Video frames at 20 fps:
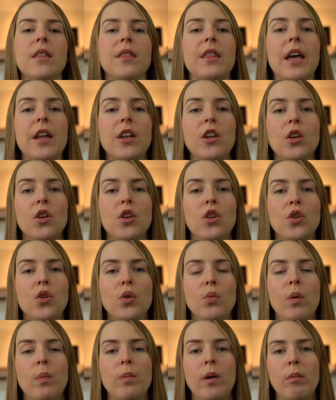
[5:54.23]
then
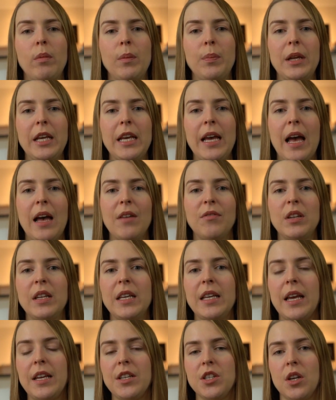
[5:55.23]
you will probably have an
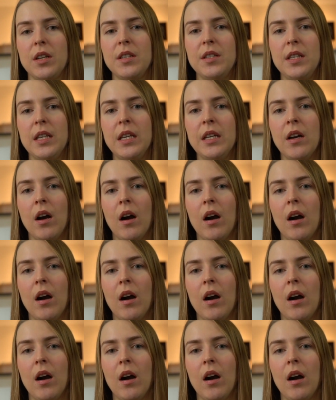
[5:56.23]
EHIC